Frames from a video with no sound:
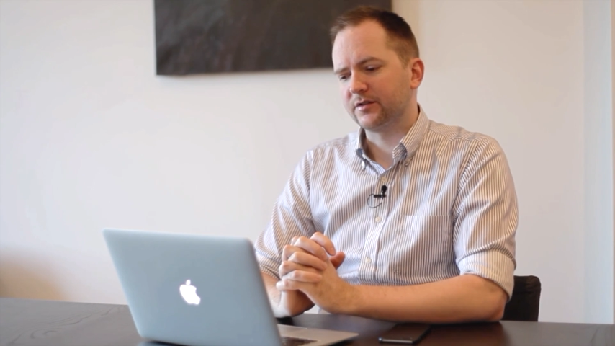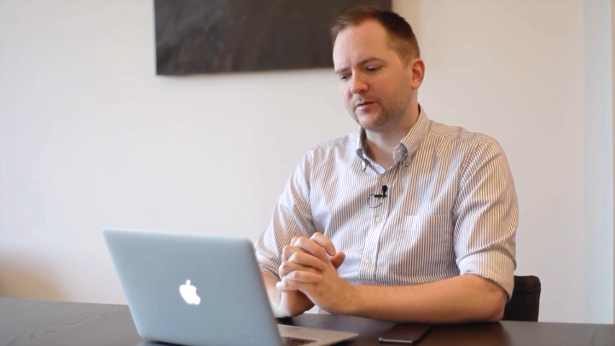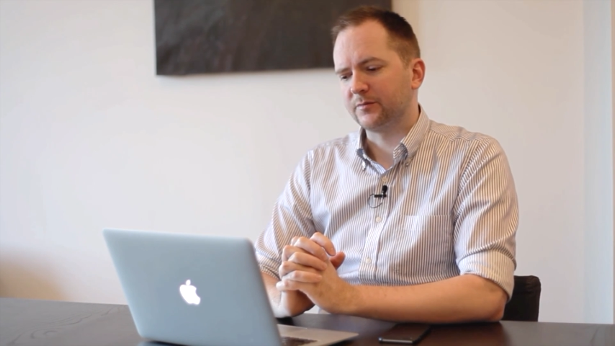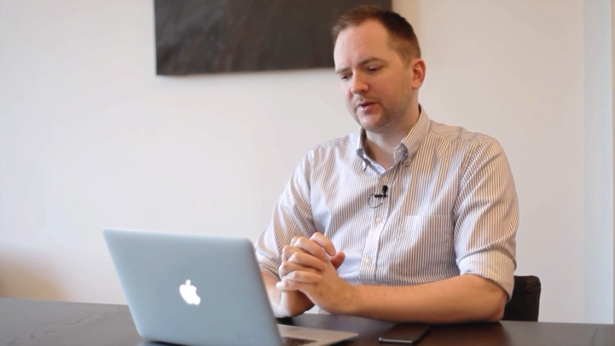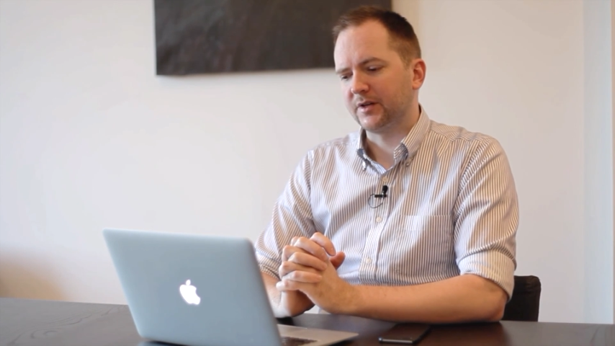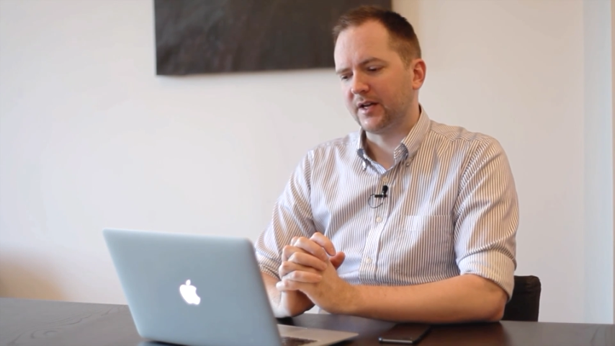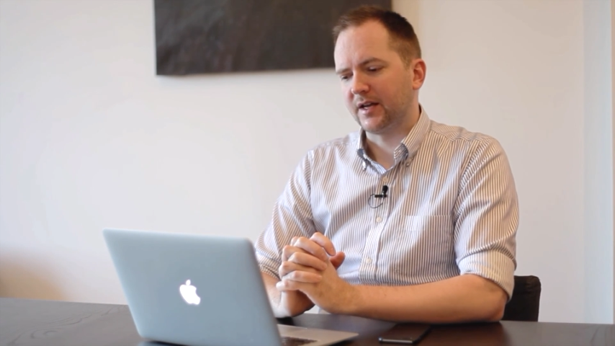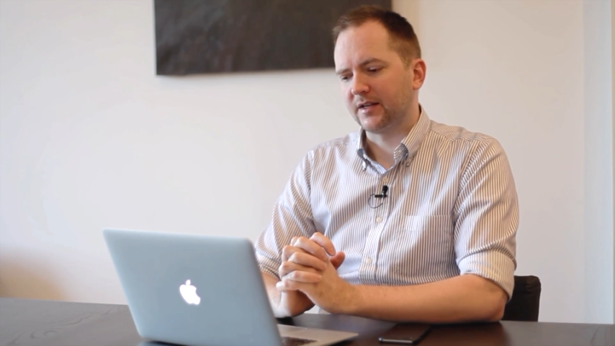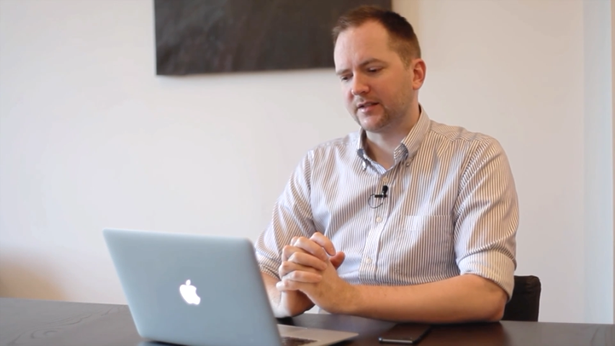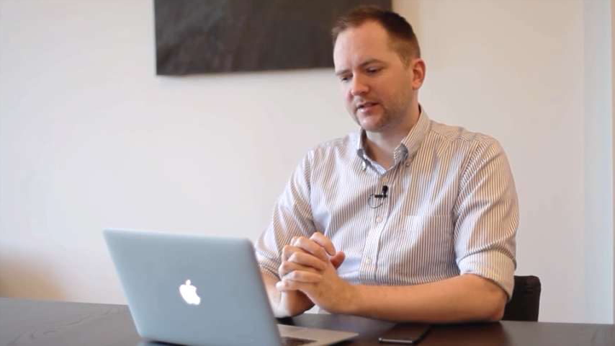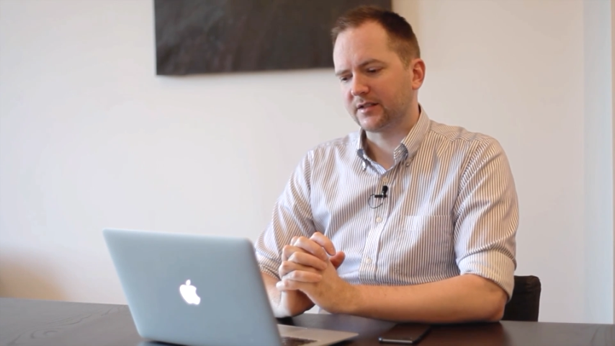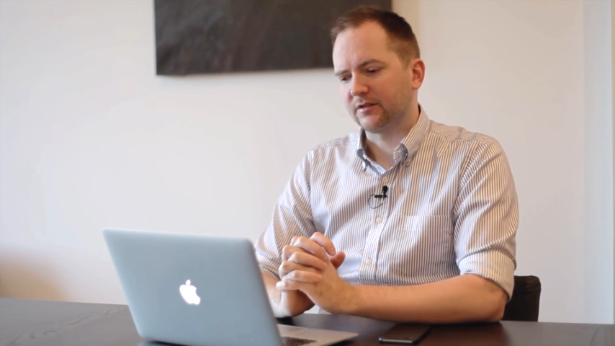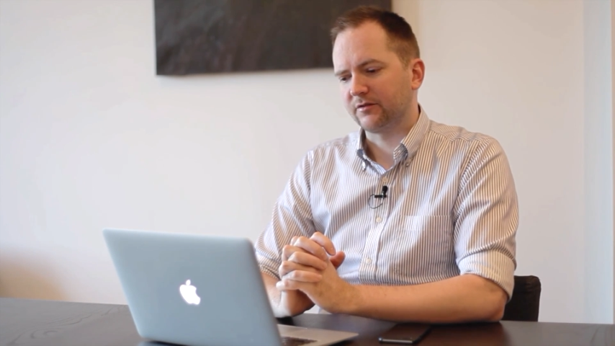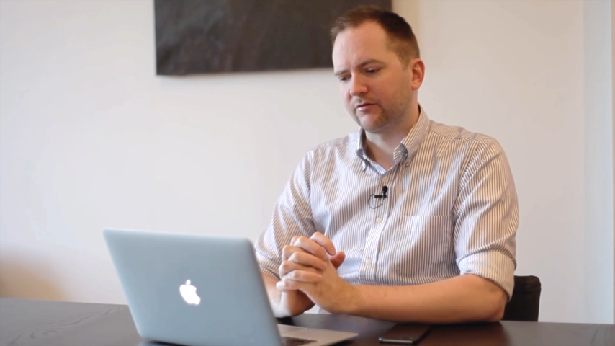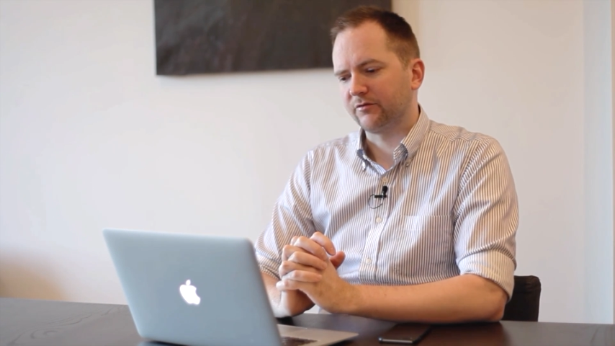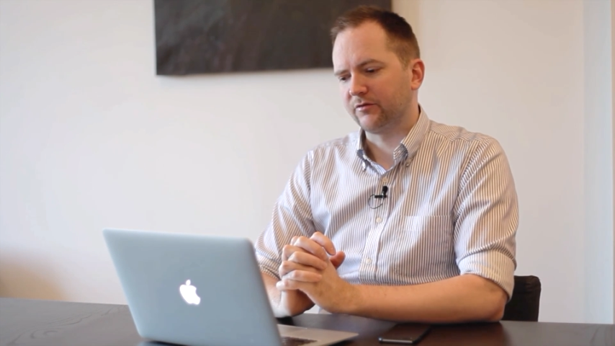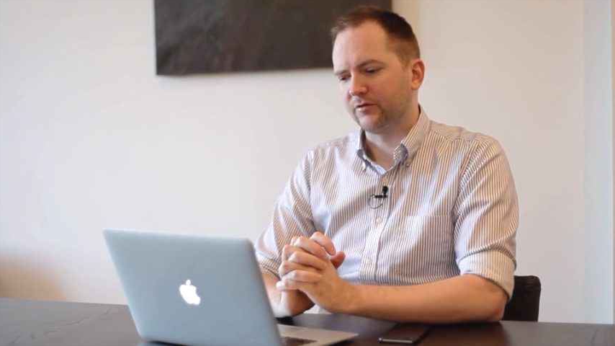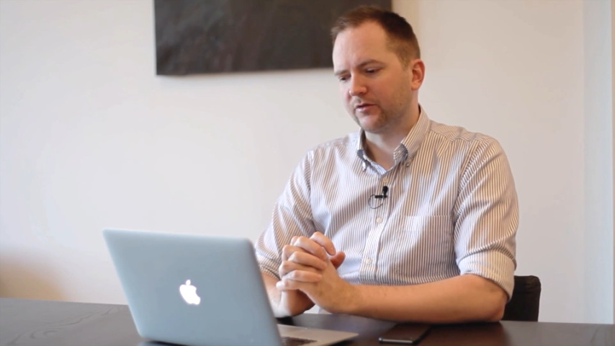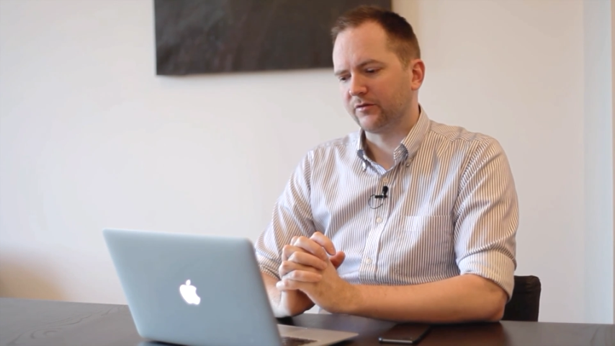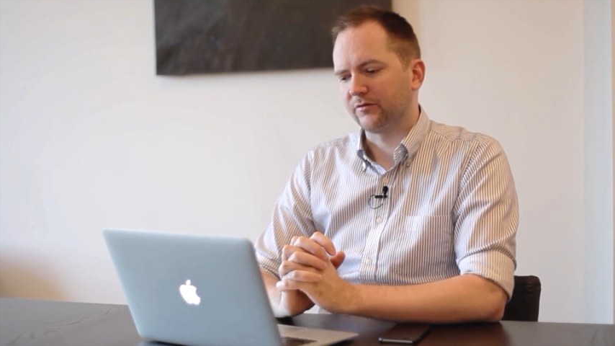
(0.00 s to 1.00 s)
have been asking
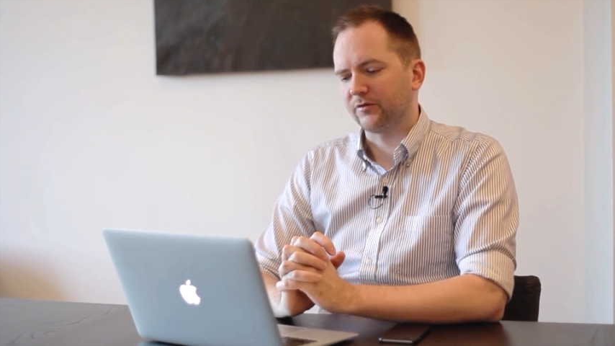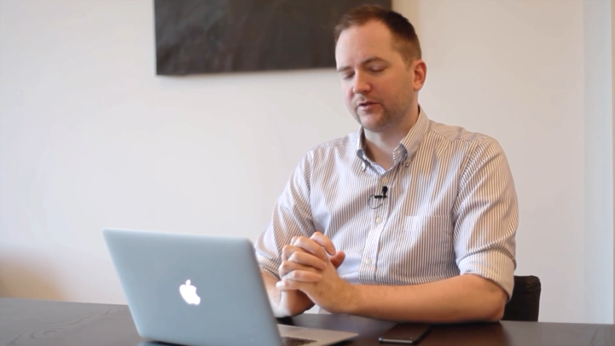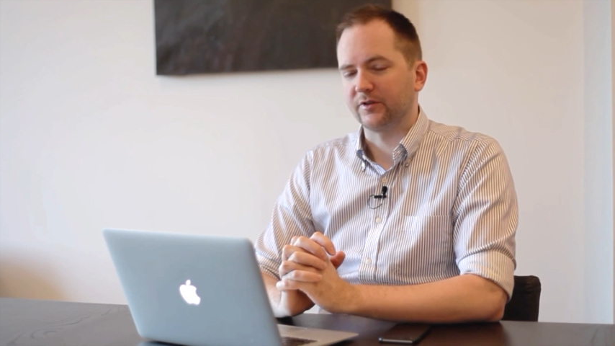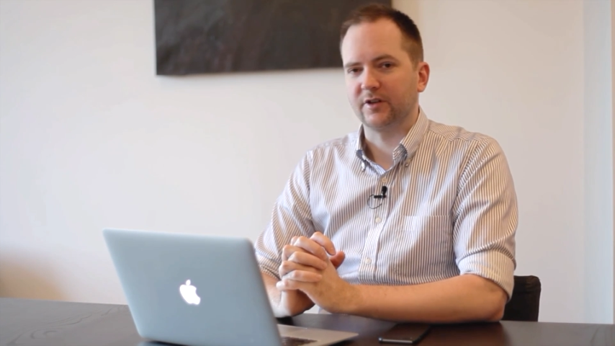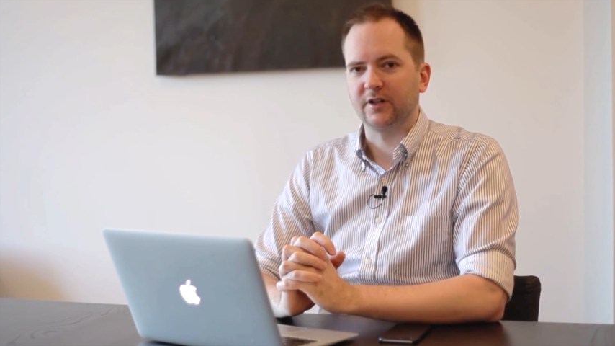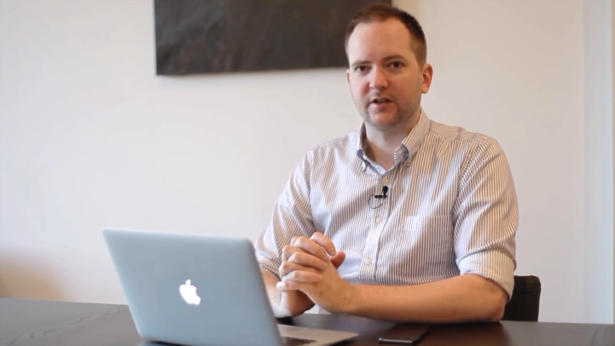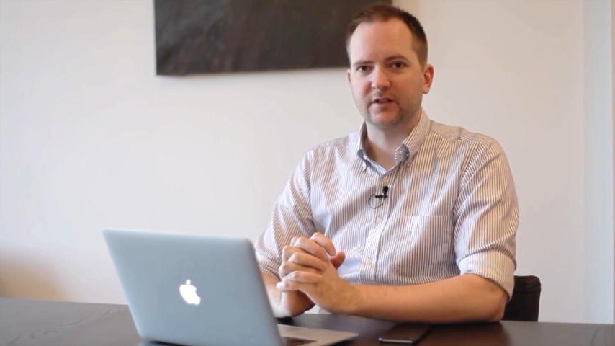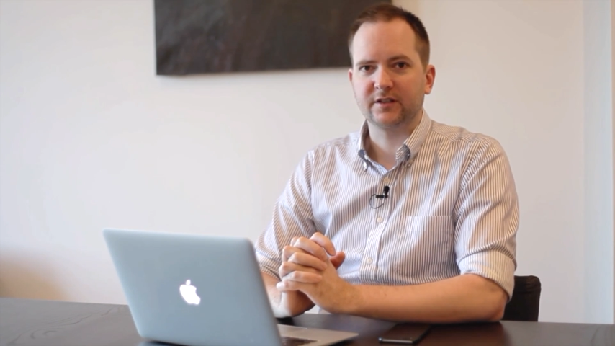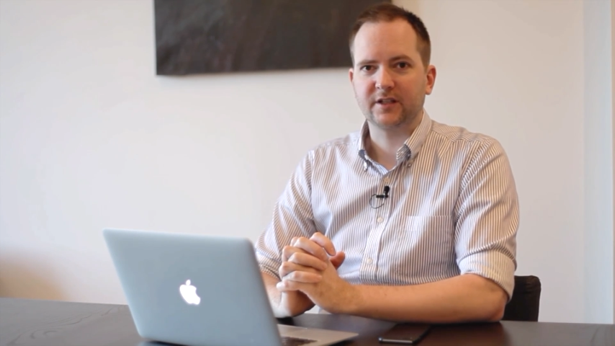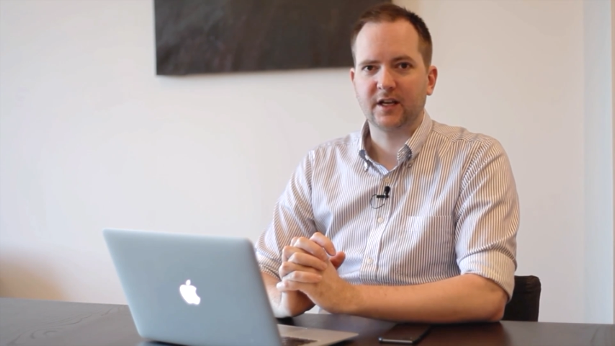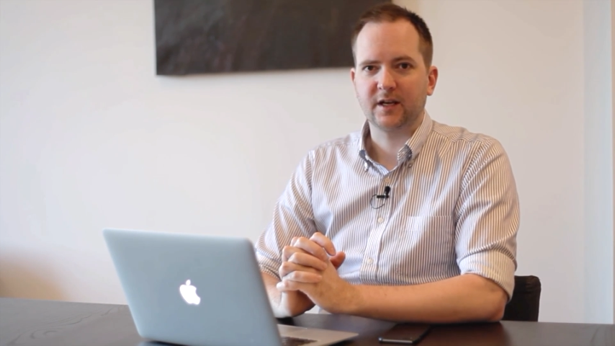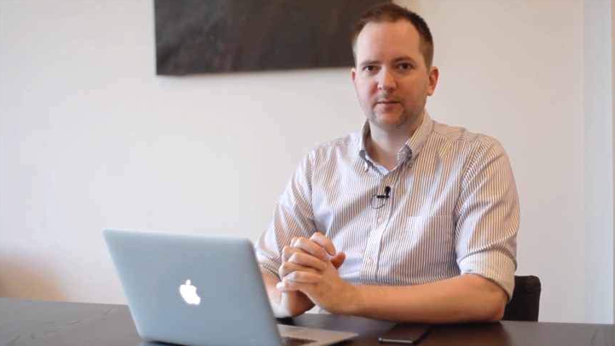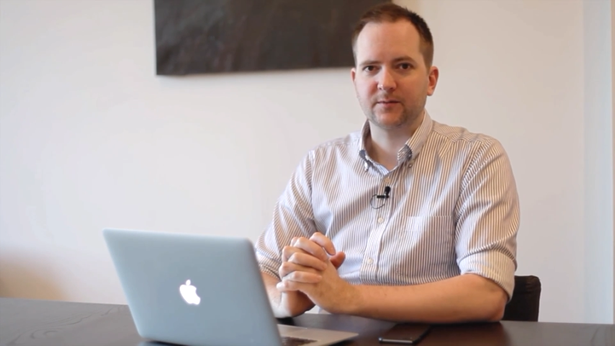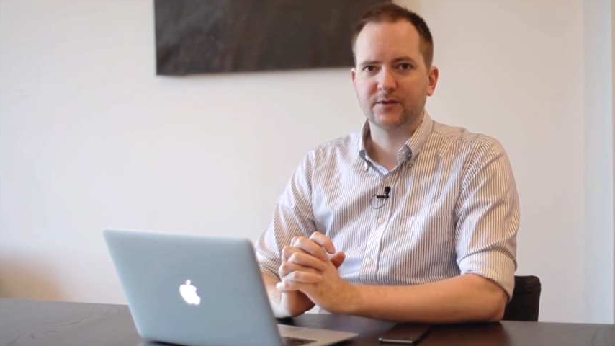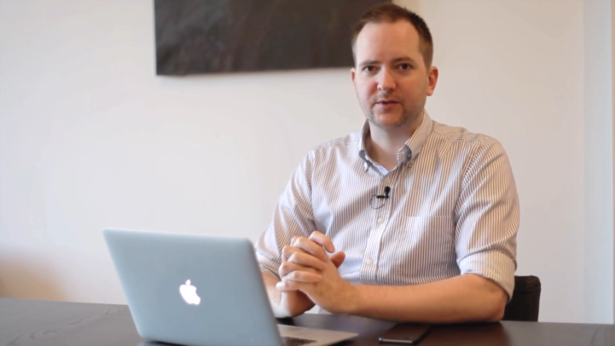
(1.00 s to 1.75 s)
for a long time,